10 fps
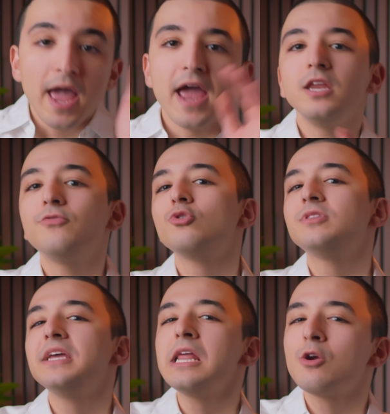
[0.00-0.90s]
And if you're
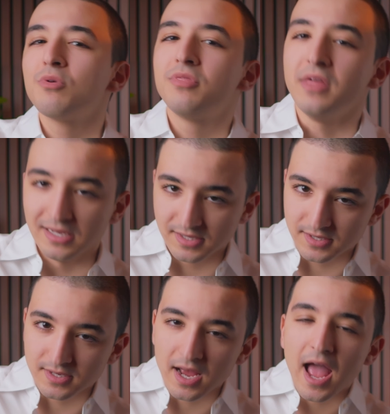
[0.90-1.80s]
dealing with
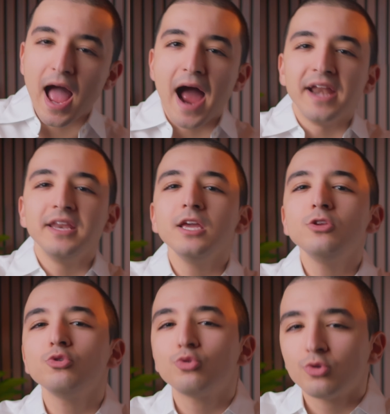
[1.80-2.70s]
this, I
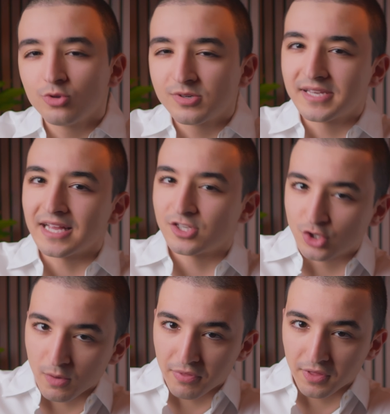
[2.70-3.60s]
need you to understand
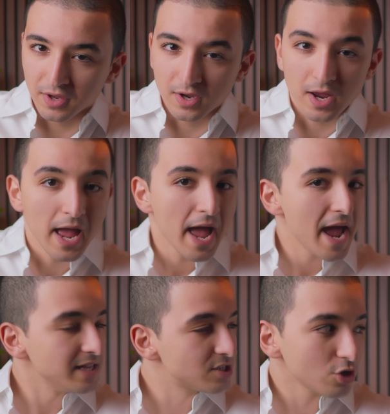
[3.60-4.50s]
something.
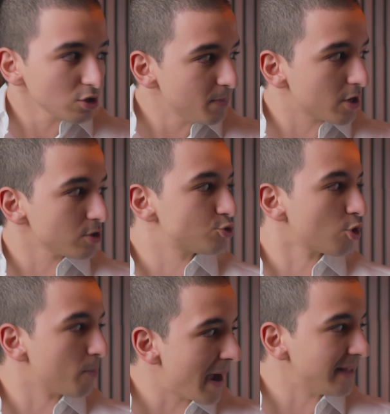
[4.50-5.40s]
It's not because
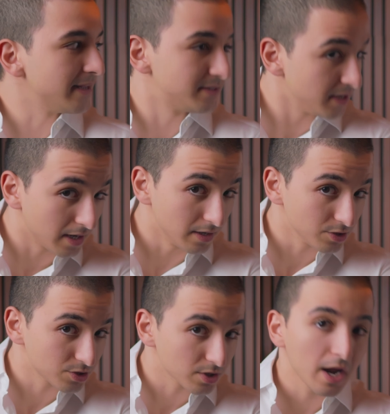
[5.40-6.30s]
you're bad at
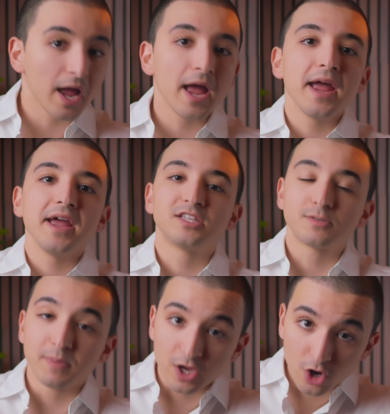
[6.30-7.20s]
English,
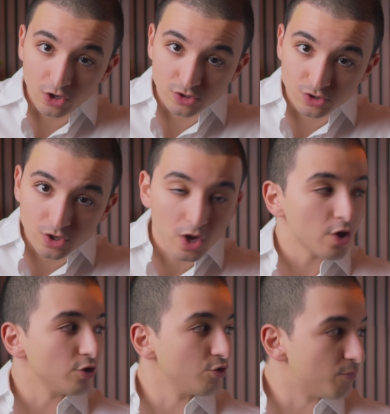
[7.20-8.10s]
it's because
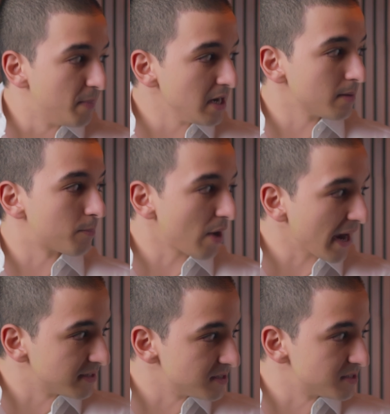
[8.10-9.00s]
you've been
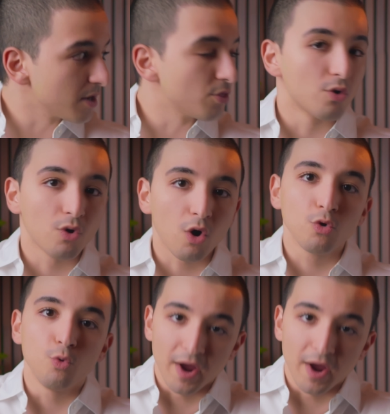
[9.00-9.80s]
practicing the wrong